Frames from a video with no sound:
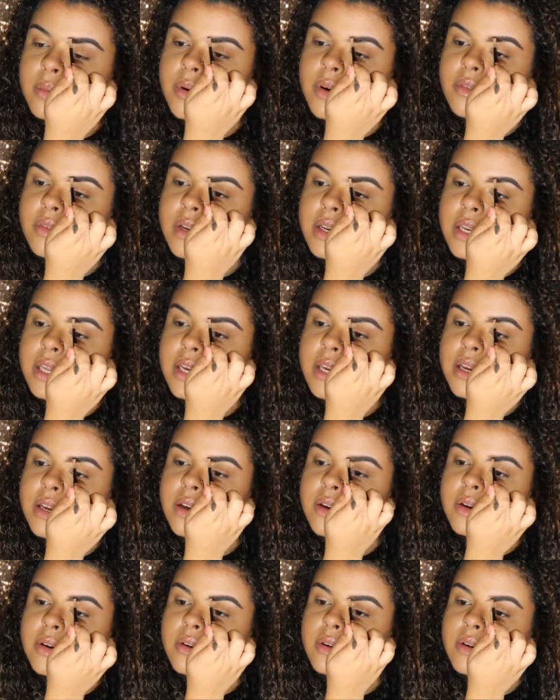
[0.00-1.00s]
moving
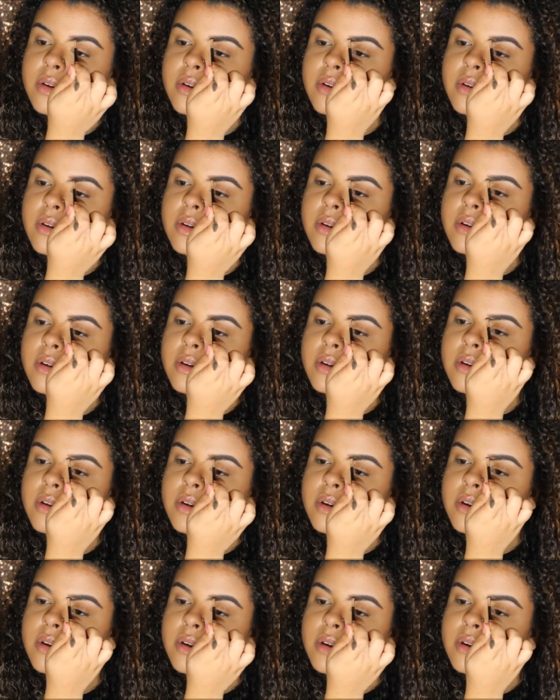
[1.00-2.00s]
down,
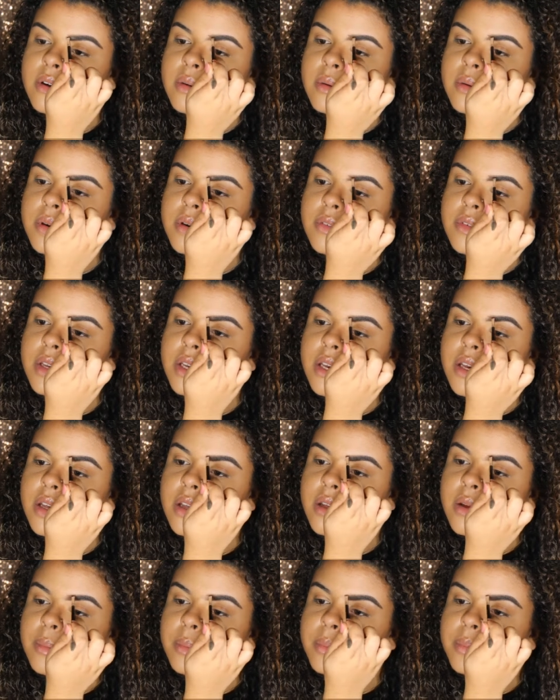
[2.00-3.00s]
moving
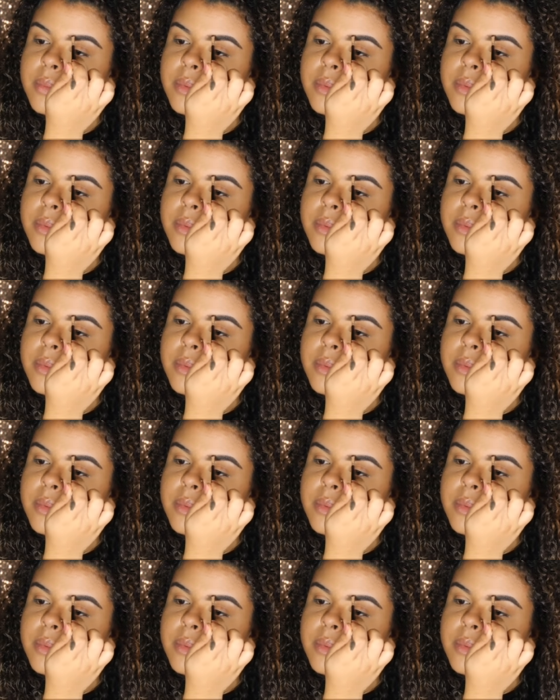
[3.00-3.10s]
up,